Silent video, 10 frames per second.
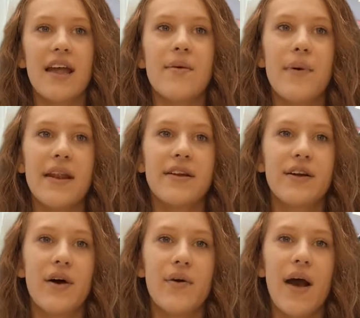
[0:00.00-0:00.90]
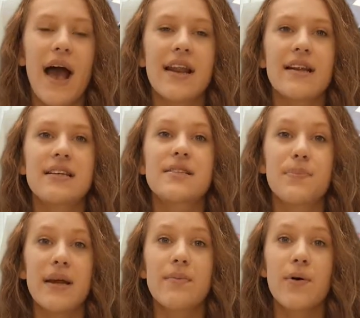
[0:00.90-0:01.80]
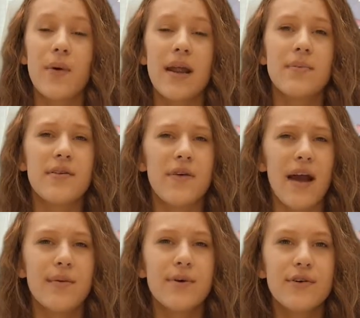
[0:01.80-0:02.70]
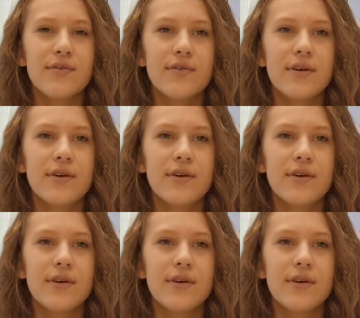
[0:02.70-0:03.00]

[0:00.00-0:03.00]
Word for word: and Abednego had an explainable way to be fireproof?